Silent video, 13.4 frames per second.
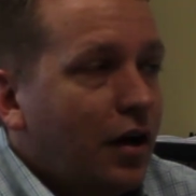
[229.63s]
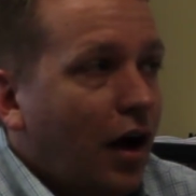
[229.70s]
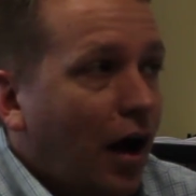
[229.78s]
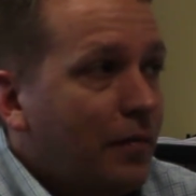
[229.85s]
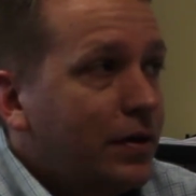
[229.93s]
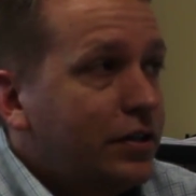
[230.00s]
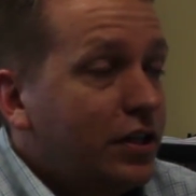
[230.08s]

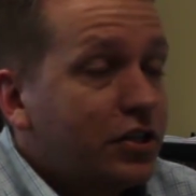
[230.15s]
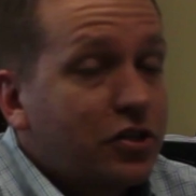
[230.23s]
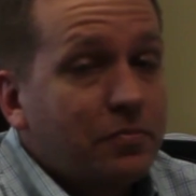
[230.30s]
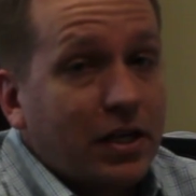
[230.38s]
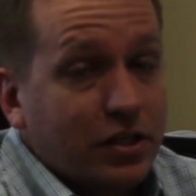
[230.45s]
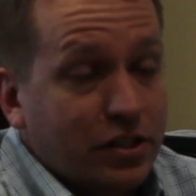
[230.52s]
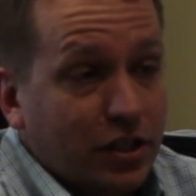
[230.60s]
This is
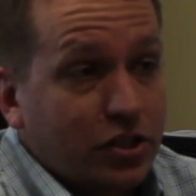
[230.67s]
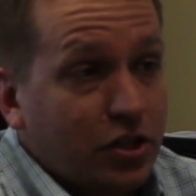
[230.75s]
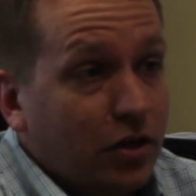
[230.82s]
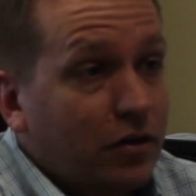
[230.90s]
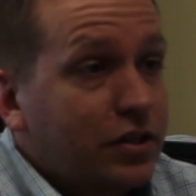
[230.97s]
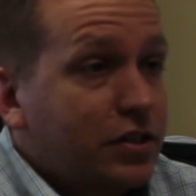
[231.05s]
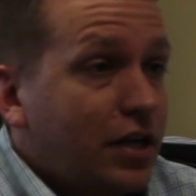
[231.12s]
my 6th
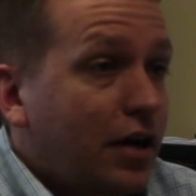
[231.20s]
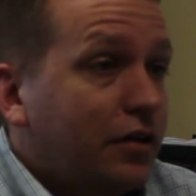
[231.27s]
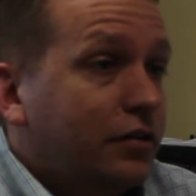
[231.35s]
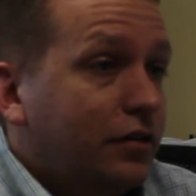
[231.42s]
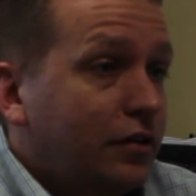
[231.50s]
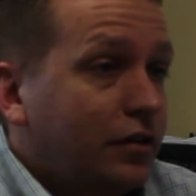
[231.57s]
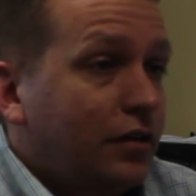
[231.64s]
year at
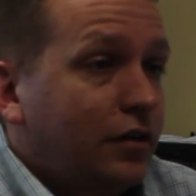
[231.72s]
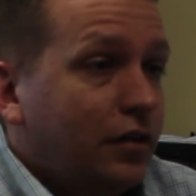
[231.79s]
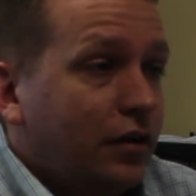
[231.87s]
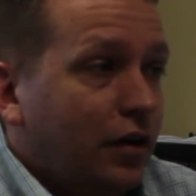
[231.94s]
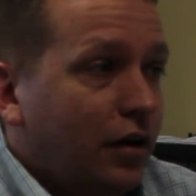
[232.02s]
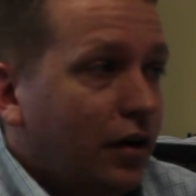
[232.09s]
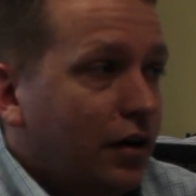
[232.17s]
South,
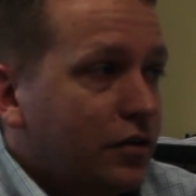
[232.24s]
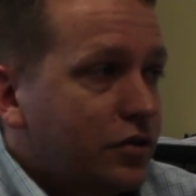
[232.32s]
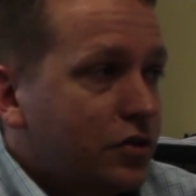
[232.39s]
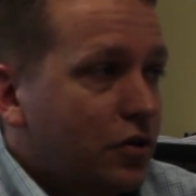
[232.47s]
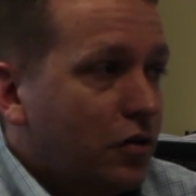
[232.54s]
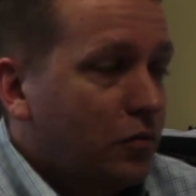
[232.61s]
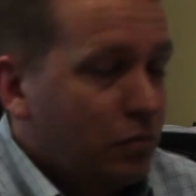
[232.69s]

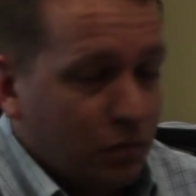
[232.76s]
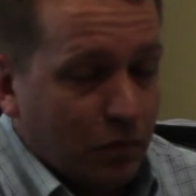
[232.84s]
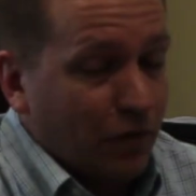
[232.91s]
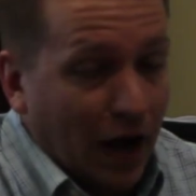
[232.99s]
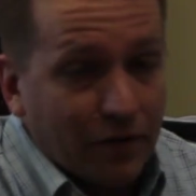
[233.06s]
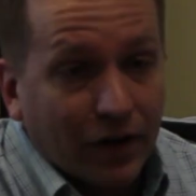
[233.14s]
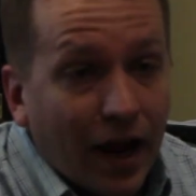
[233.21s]
so
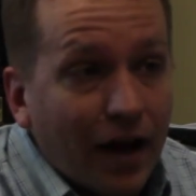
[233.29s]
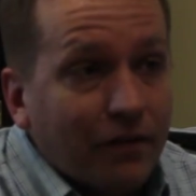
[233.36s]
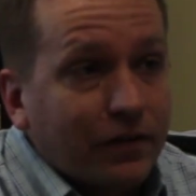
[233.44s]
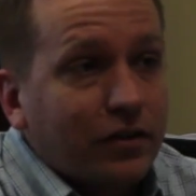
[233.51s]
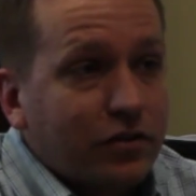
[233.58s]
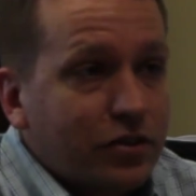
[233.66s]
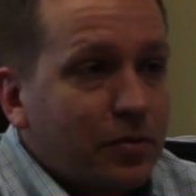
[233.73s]
5.5
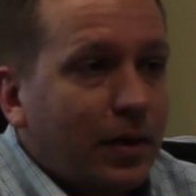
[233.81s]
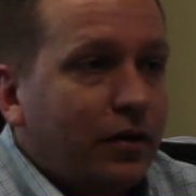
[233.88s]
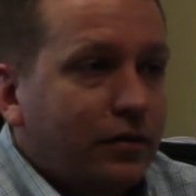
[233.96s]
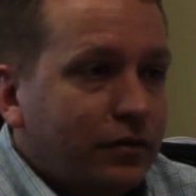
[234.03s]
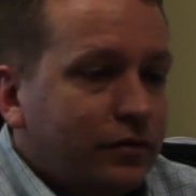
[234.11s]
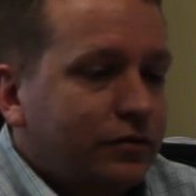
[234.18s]
years about.